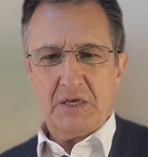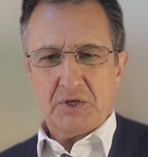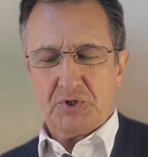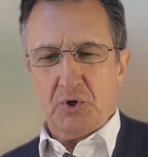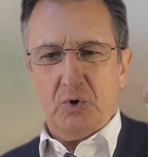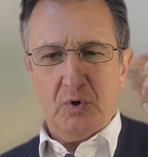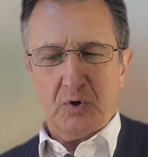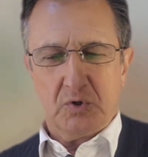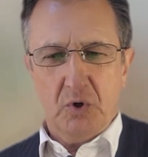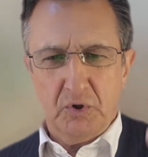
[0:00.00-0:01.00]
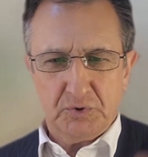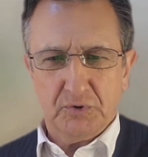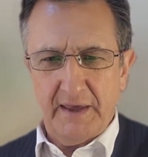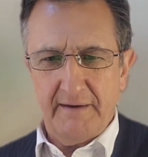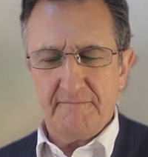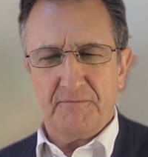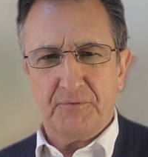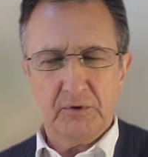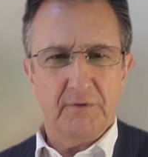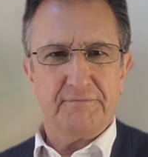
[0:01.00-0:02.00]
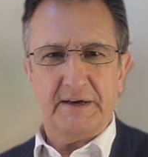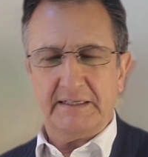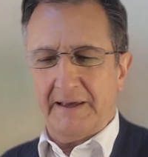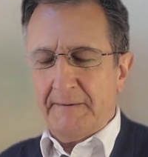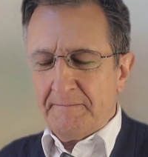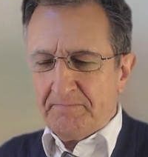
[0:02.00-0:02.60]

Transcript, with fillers: So go to them full of faith.